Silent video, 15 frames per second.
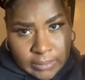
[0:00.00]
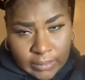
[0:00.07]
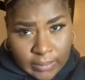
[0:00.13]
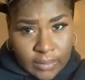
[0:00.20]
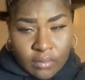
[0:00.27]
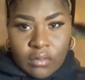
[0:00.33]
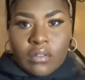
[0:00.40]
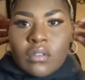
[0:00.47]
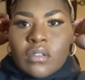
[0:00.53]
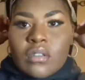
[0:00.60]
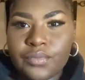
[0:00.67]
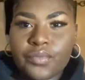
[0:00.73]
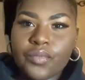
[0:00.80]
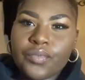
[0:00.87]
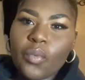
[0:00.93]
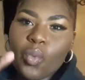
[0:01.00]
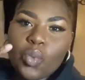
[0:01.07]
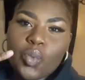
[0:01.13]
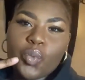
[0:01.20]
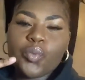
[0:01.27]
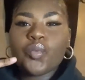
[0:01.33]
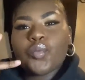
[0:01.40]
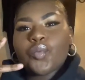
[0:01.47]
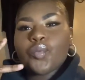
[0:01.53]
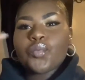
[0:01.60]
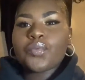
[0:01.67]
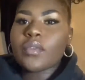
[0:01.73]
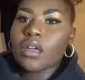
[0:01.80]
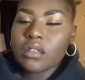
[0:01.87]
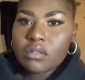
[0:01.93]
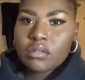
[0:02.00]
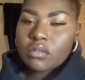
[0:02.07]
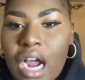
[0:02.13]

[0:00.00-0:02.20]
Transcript: Thank you guys for watching.